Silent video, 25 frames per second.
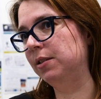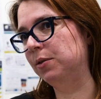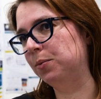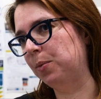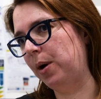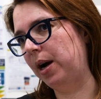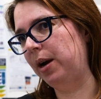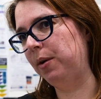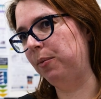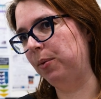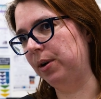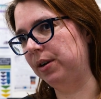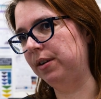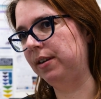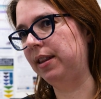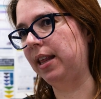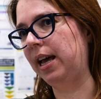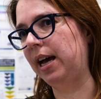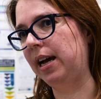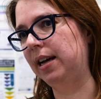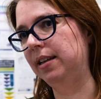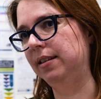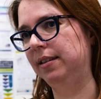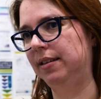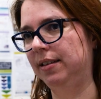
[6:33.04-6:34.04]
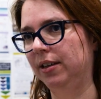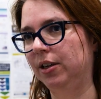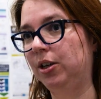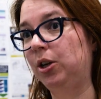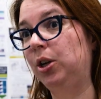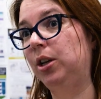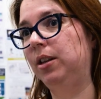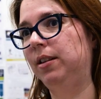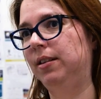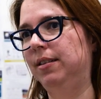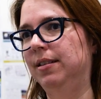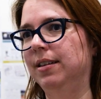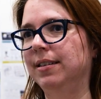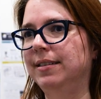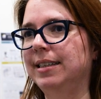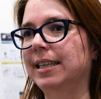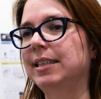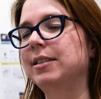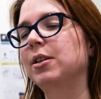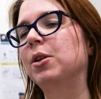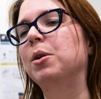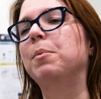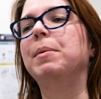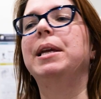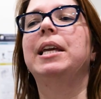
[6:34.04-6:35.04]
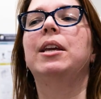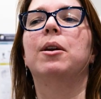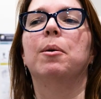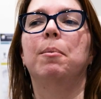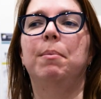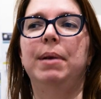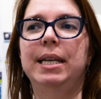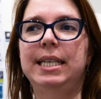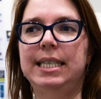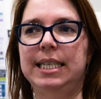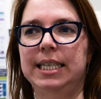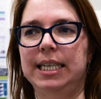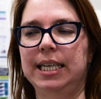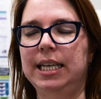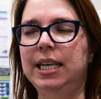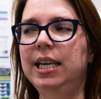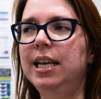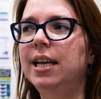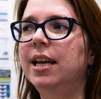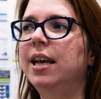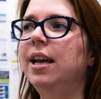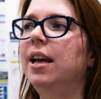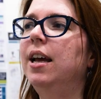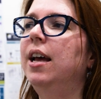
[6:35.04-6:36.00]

is why we're the taxonomy committee.